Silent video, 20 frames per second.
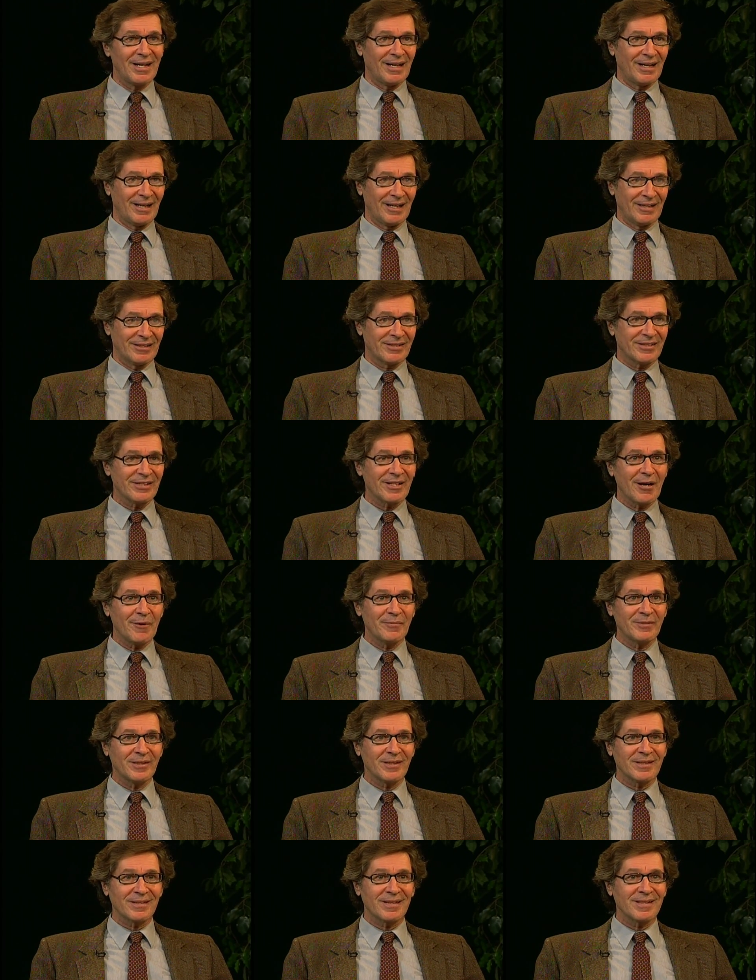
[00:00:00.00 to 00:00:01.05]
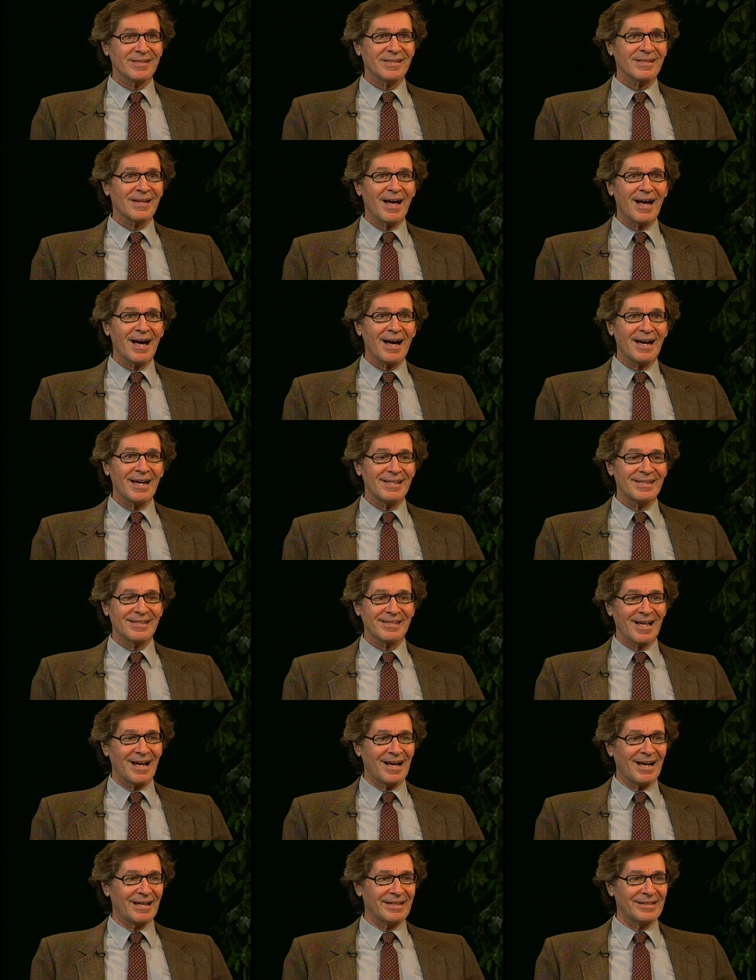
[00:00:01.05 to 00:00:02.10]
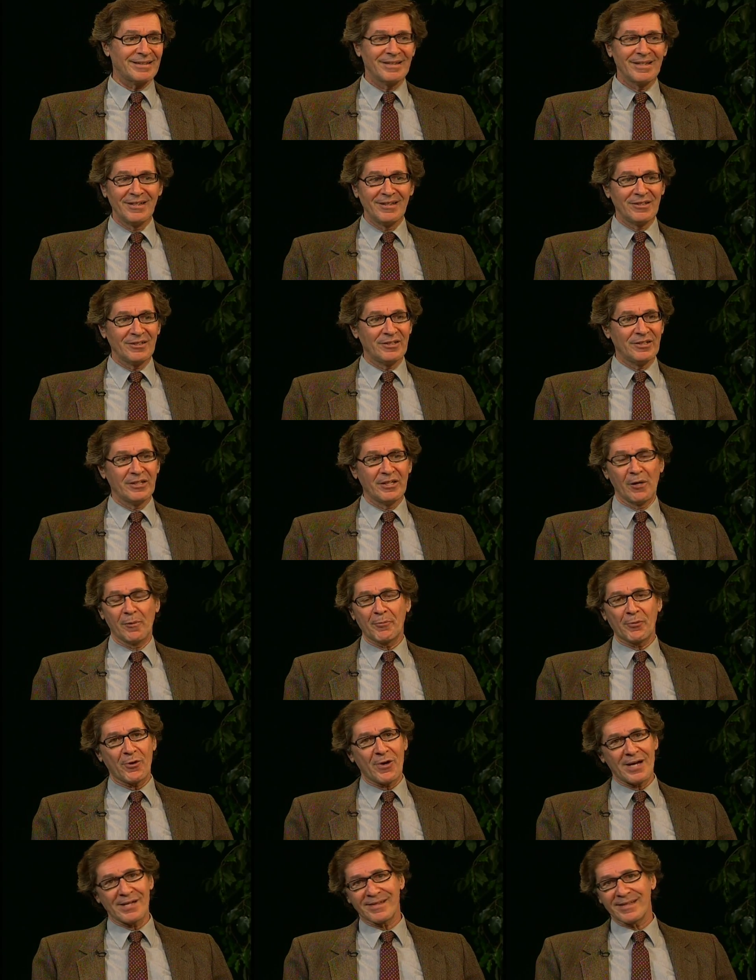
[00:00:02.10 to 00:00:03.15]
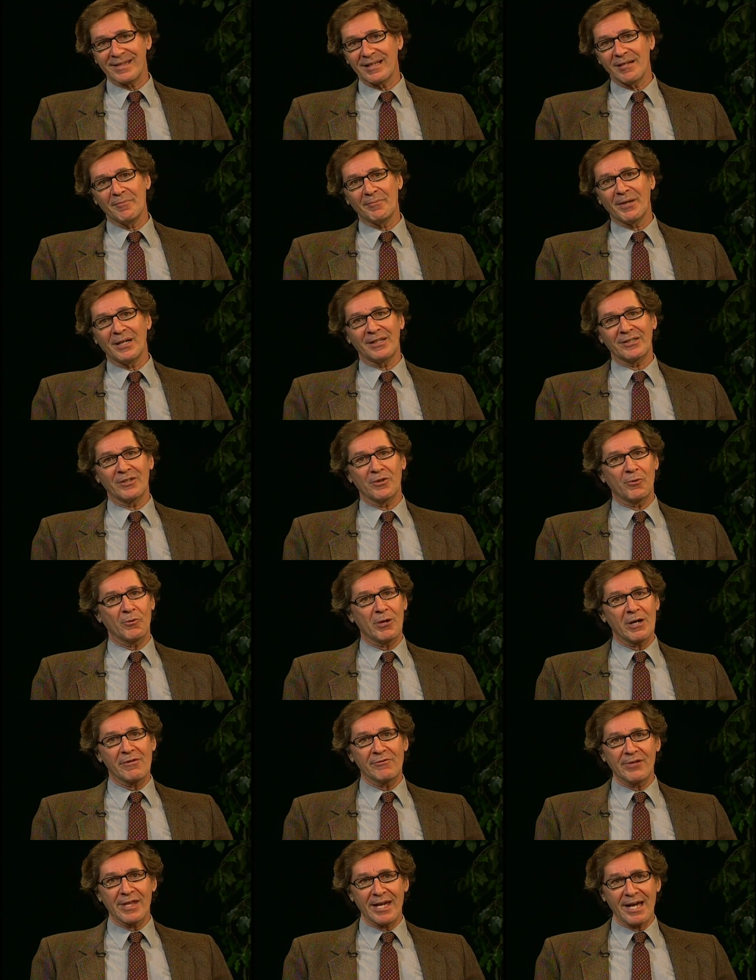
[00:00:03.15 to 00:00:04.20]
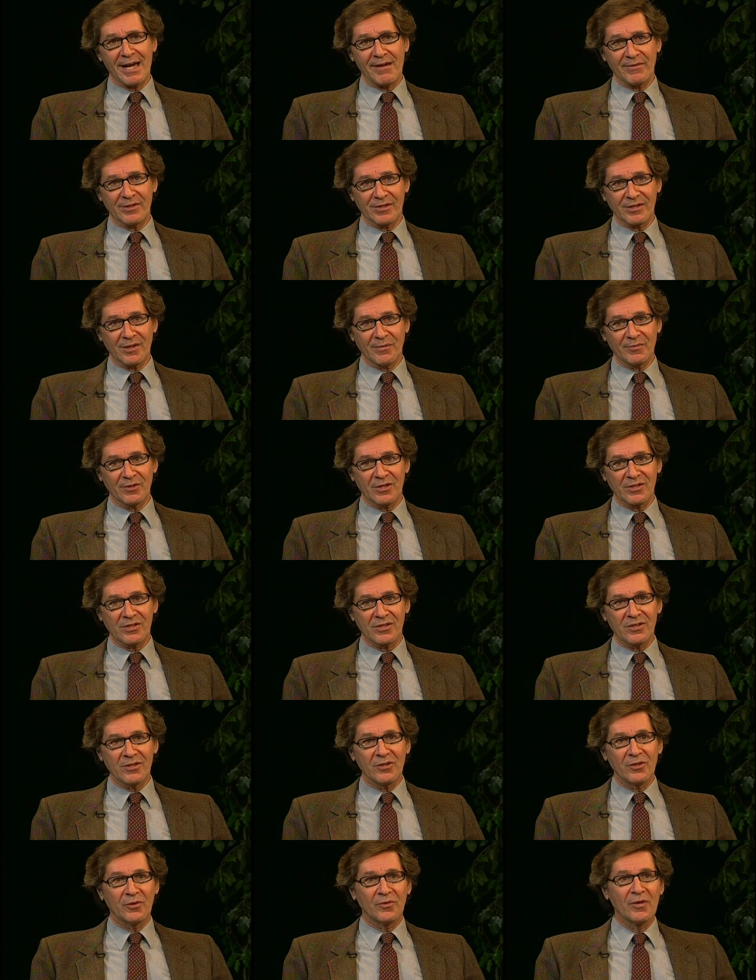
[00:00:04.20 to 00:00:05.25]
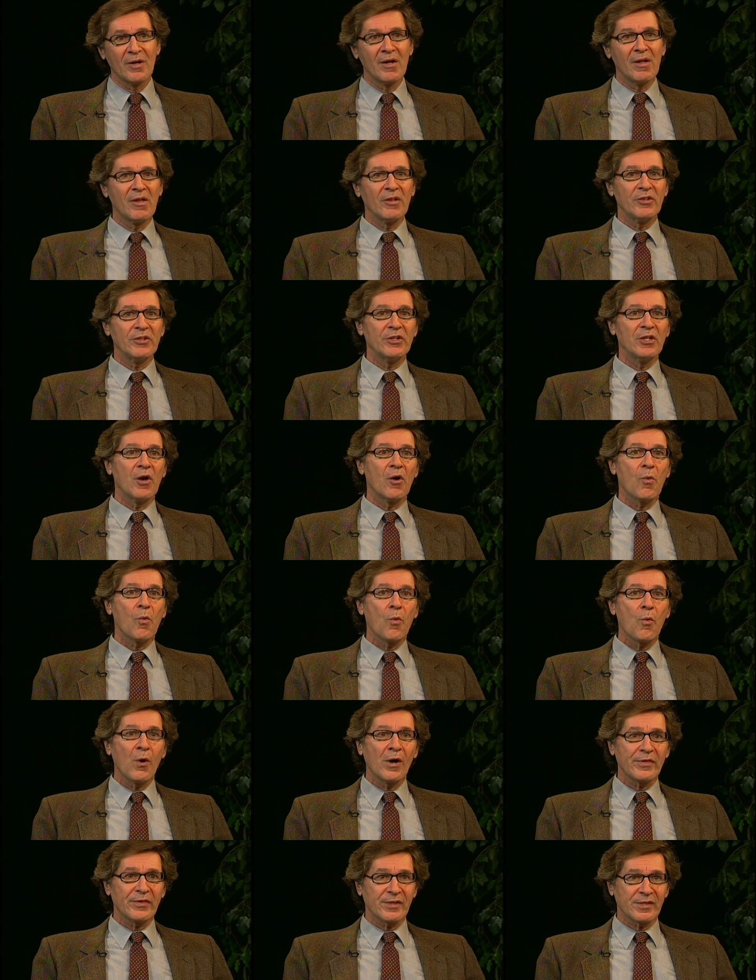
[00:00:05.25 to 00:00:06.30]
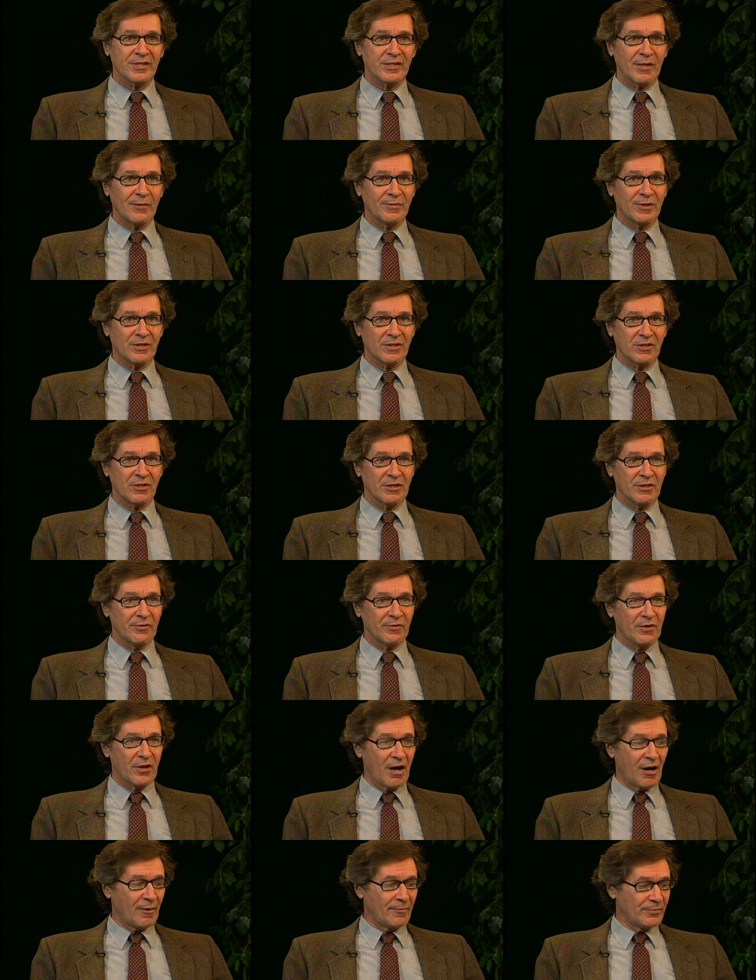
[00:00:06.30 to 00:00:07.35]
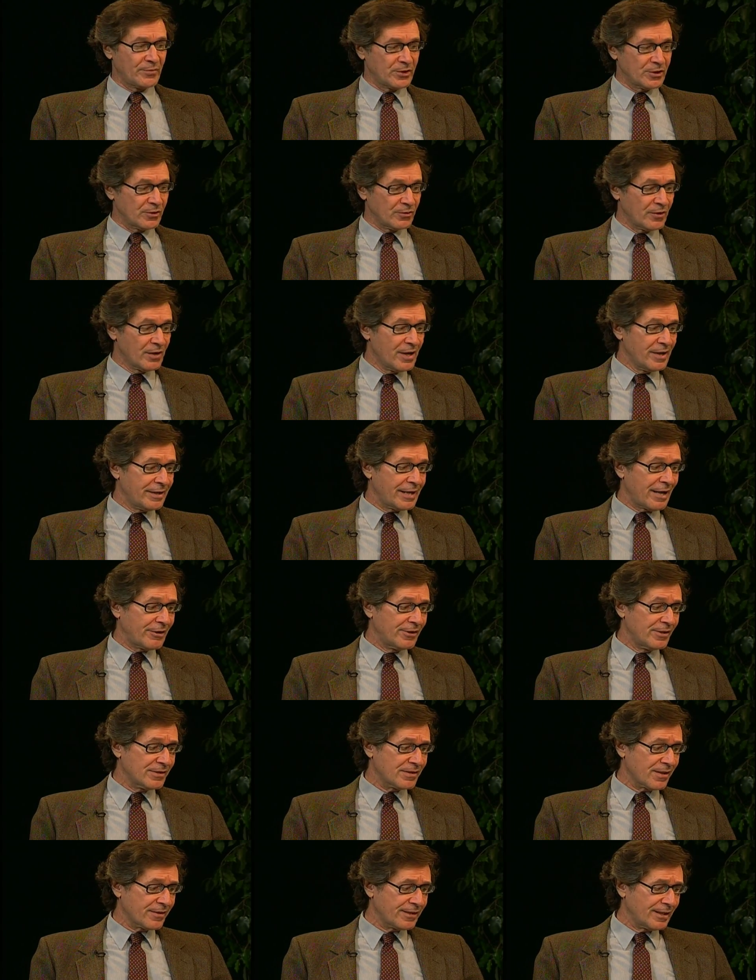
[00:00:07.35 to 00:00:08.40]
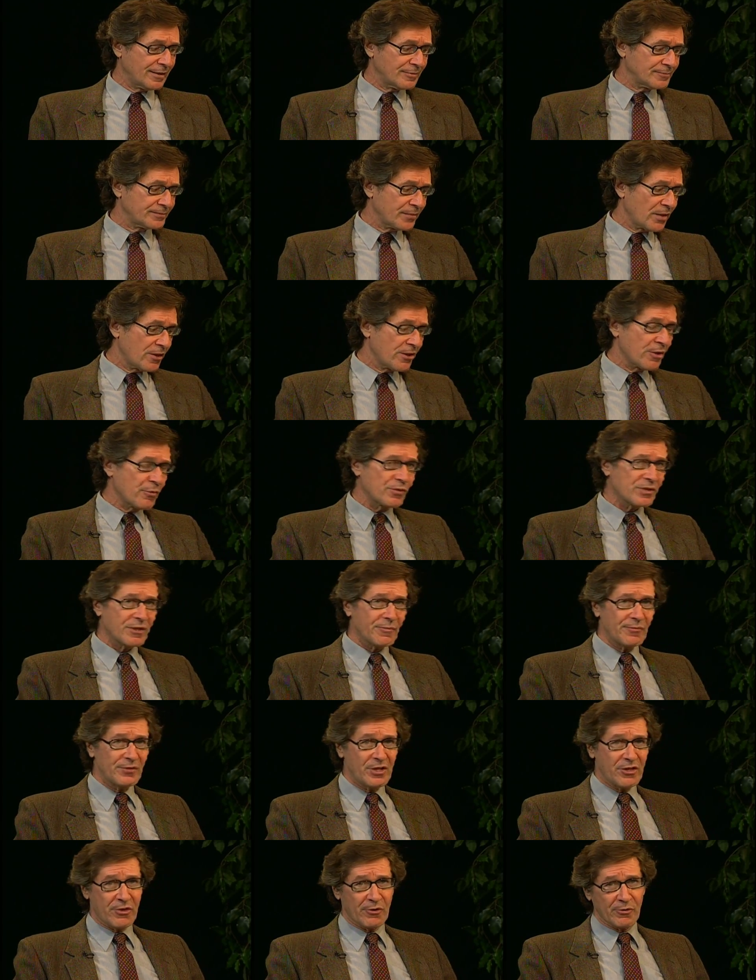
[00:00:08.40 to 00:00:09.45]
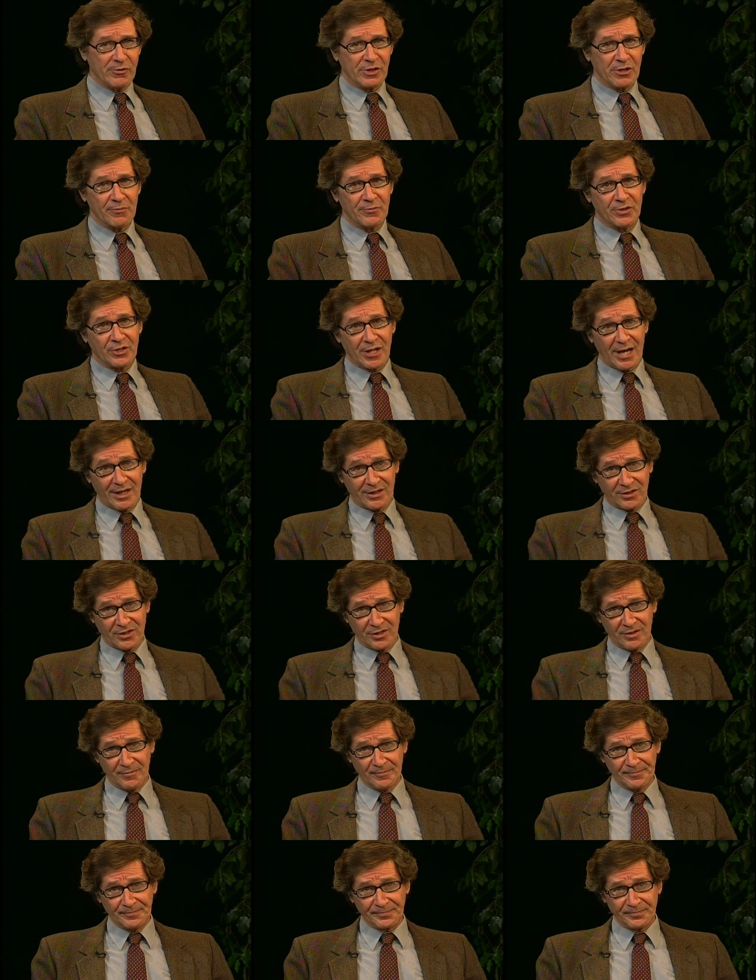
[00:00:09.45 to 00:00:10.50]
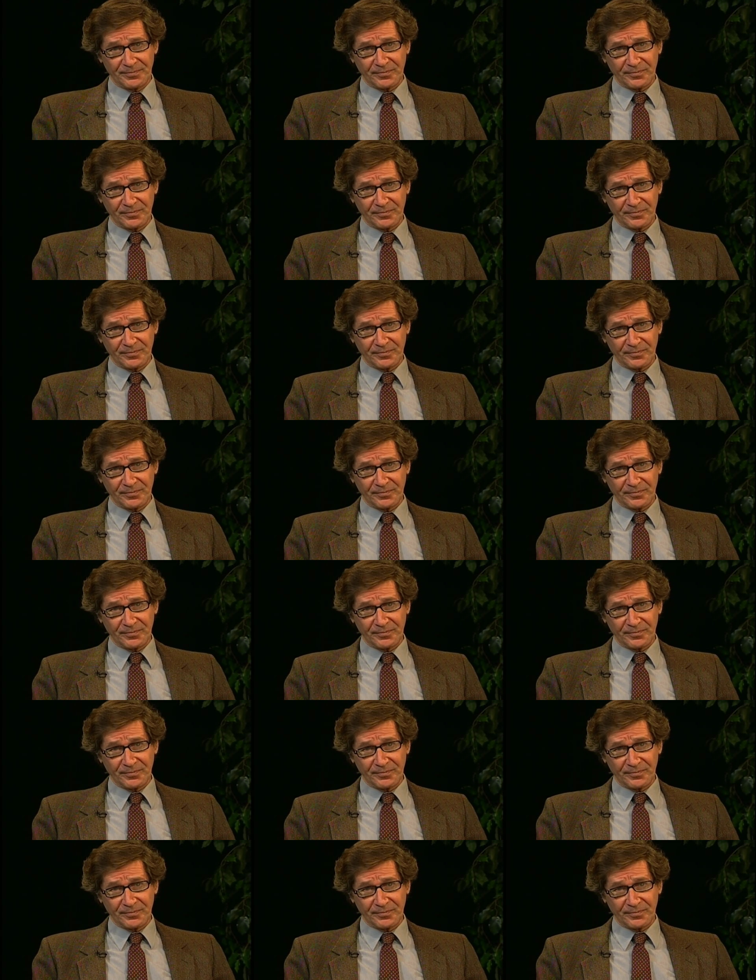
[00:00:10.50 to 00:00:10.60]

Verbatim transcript: a subject decides on, you know, pressing a button or whatever they have the subjects do, you know, what the subject's going to um, do. Now, here's the thing. There was, a, there was objection